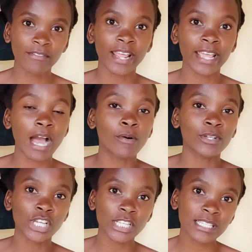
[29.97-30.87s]
like our
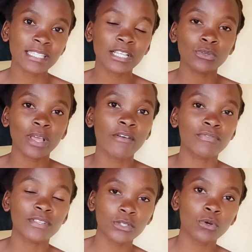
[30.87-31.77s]
churches that we have
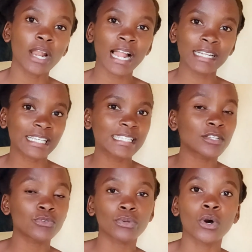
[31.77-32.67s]
physical altars
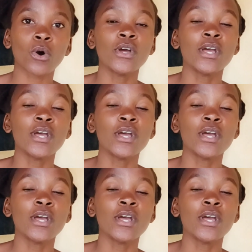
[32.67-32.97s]
that we go